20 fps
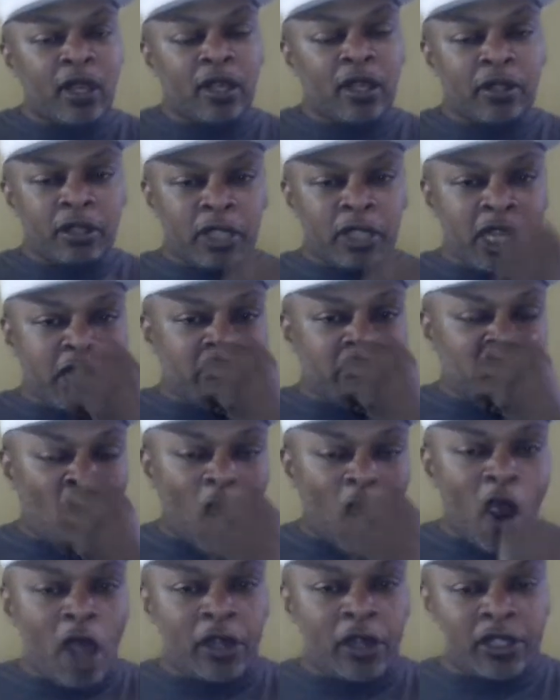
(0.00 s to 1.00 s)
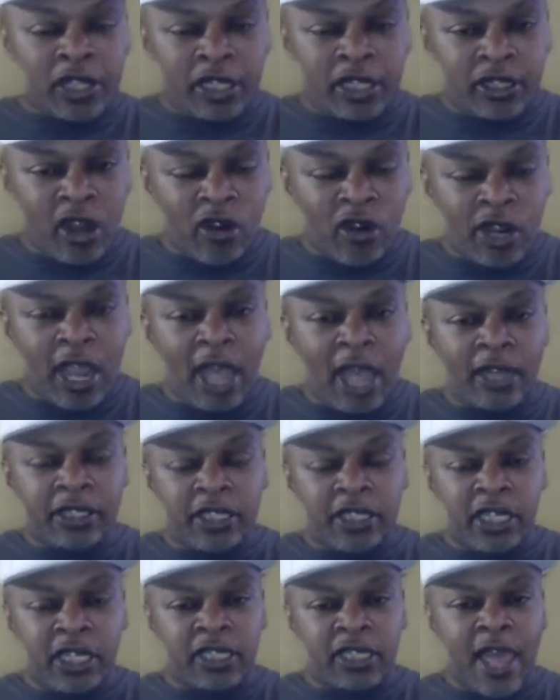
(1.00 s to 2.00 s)
these cards that Turki
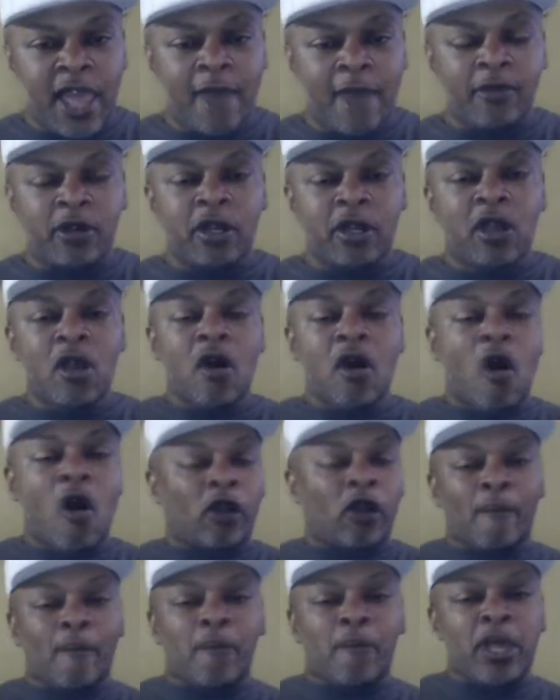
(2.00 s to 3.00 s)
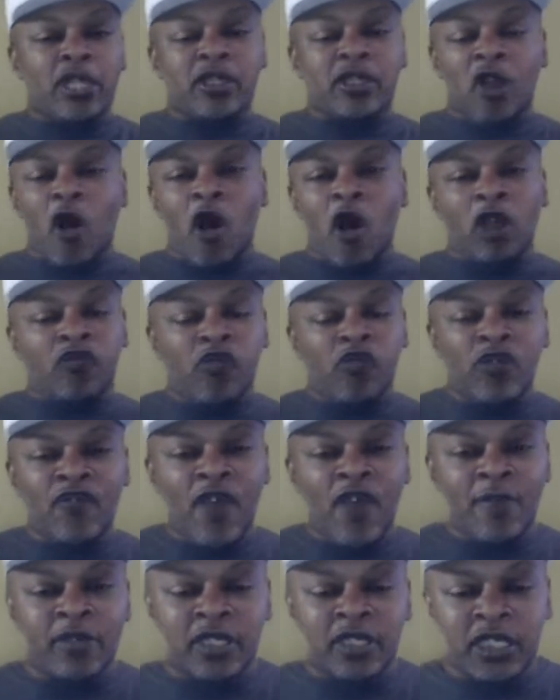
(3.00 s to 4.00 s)
Al-Sheikh is having are the best cards we've
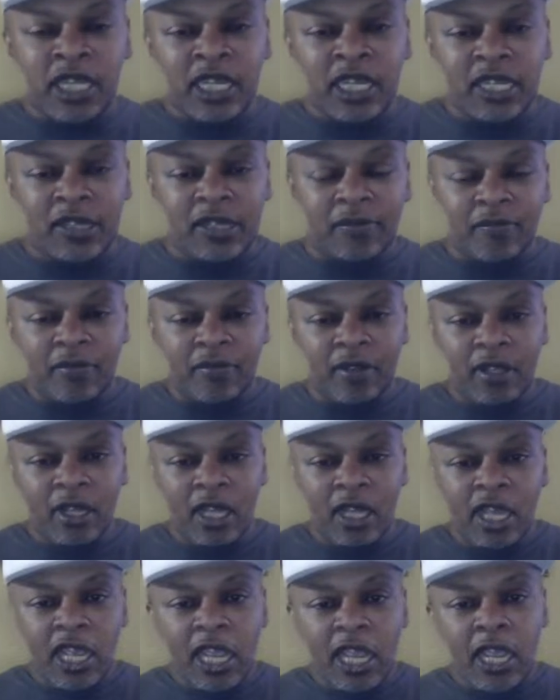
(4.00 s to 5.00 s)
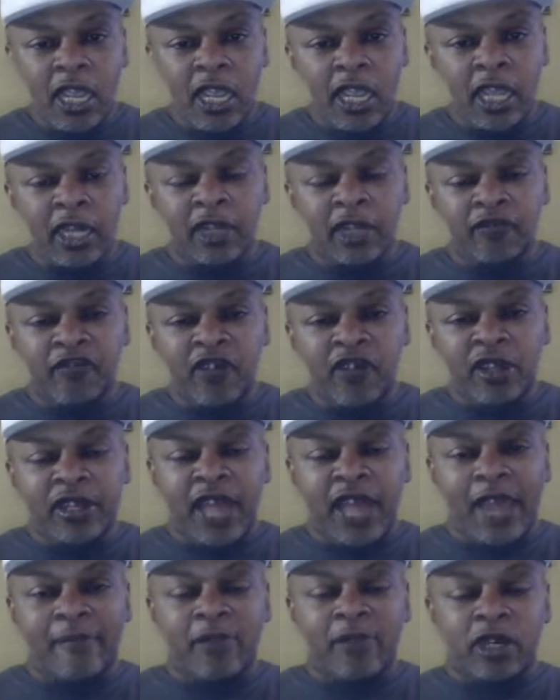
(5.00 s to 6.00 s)
ever seen. And it feels
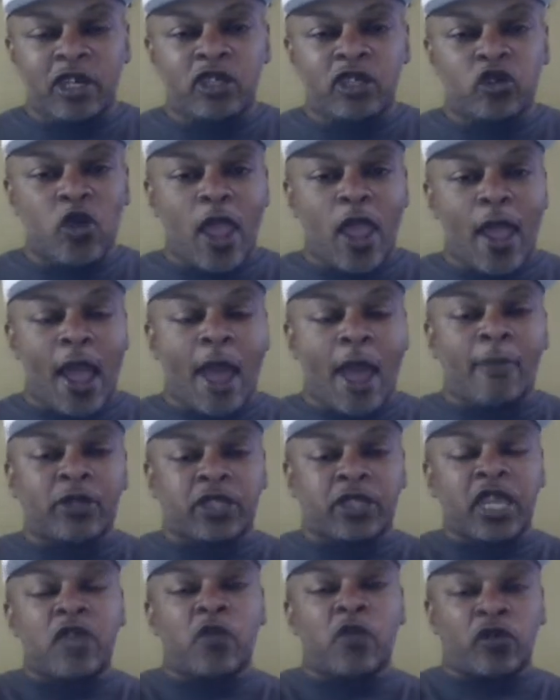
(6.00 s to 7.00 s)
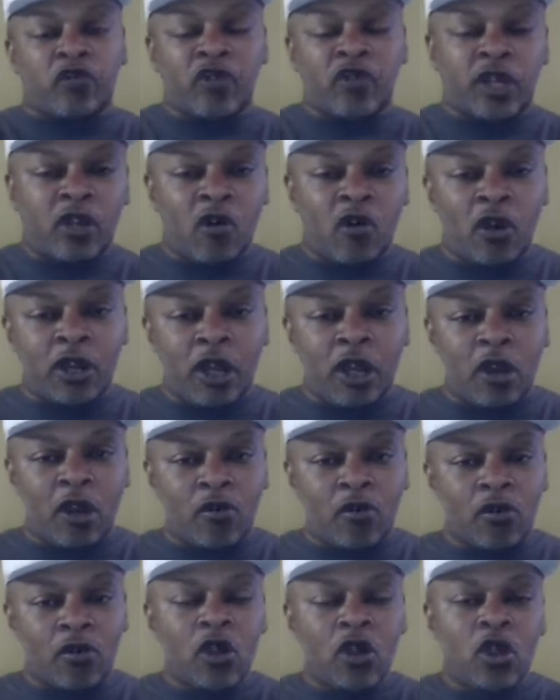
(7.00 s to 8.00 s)
like because I'm going to tell you what's really going
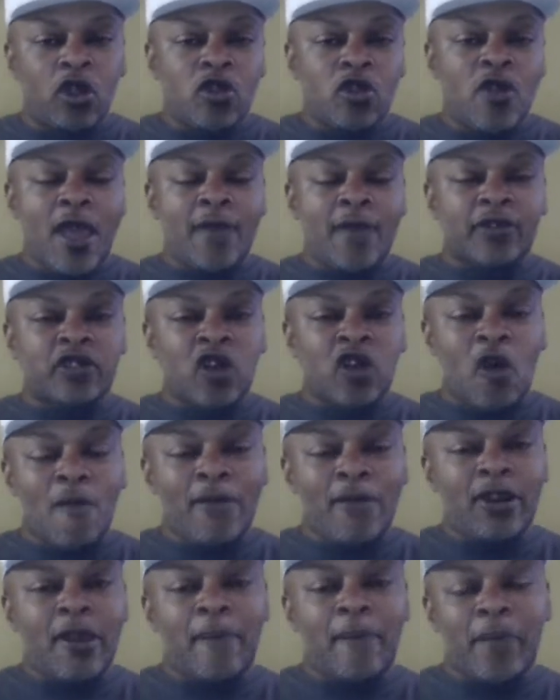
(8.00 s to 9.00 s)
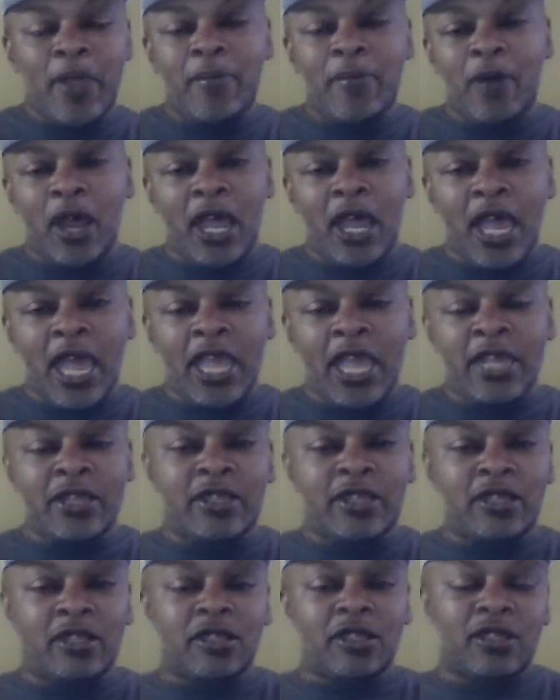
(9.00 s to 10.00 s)
on. You have so many people
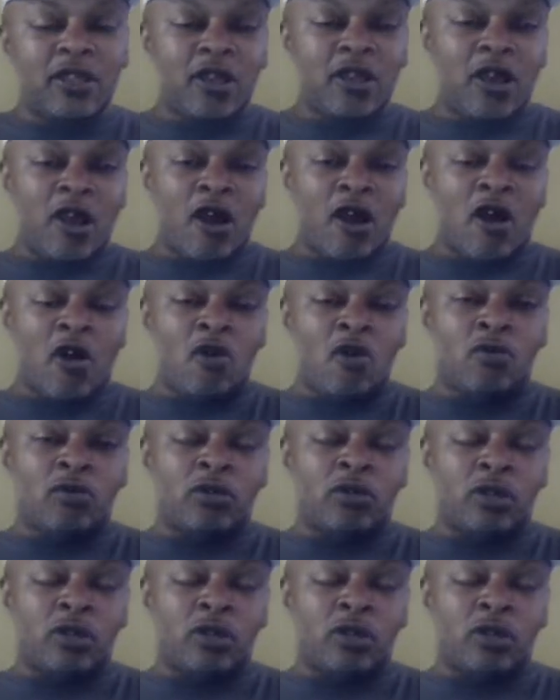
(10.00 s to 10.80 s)
hating on